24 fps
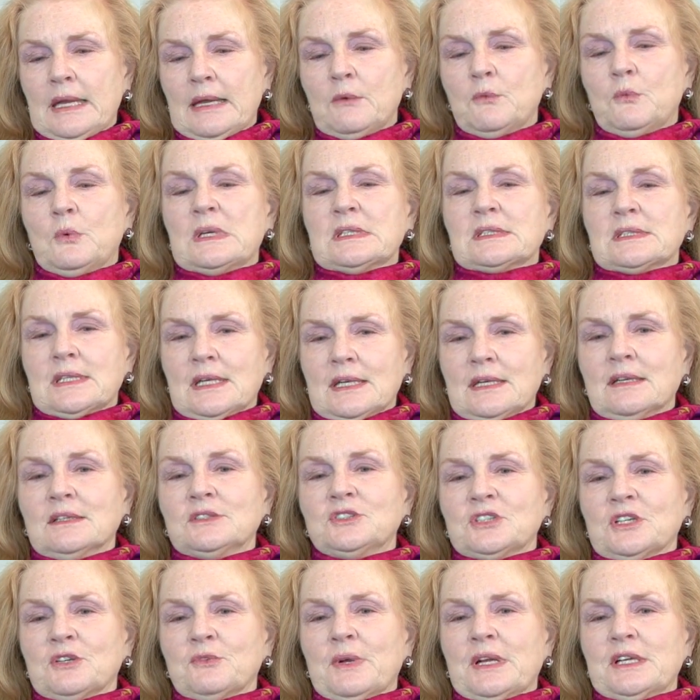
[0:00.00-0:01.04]
was in a
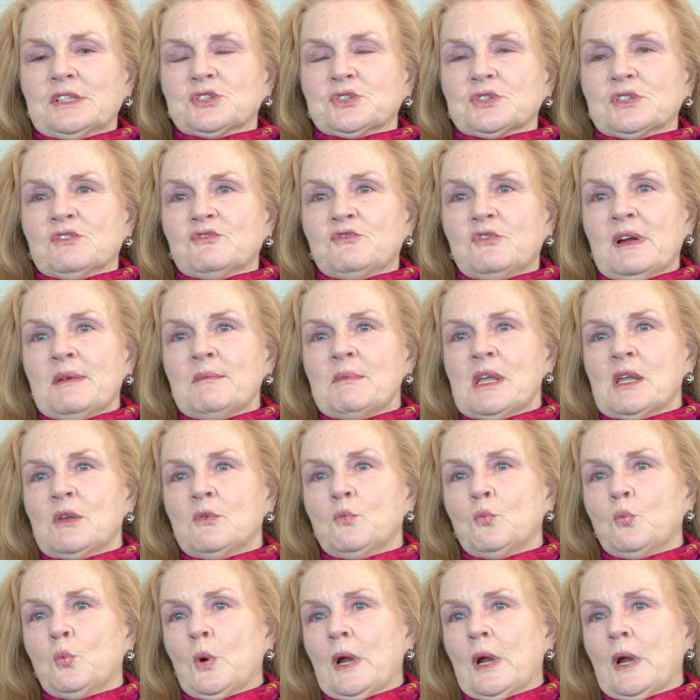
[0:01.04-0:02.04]
generation of women